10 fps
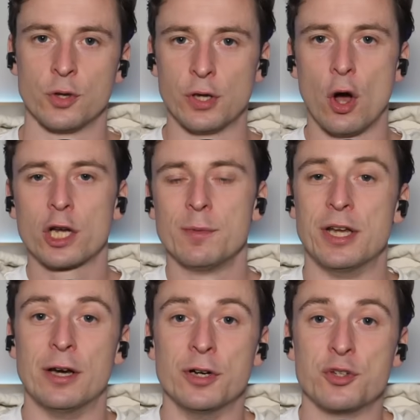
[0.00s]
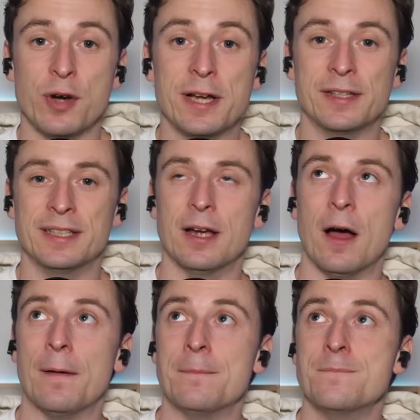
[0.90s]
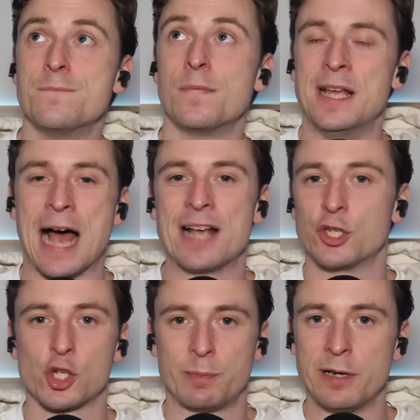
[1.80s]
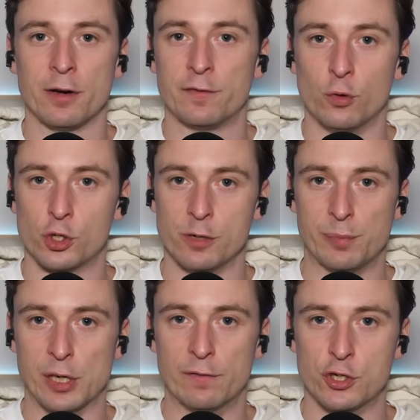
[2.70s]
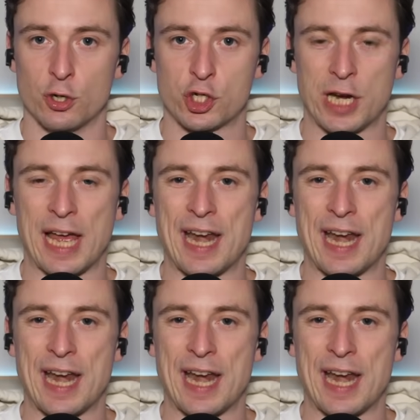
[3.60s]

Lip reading: the argument here is really, has it just been an unfortunate period for Josh Taylor?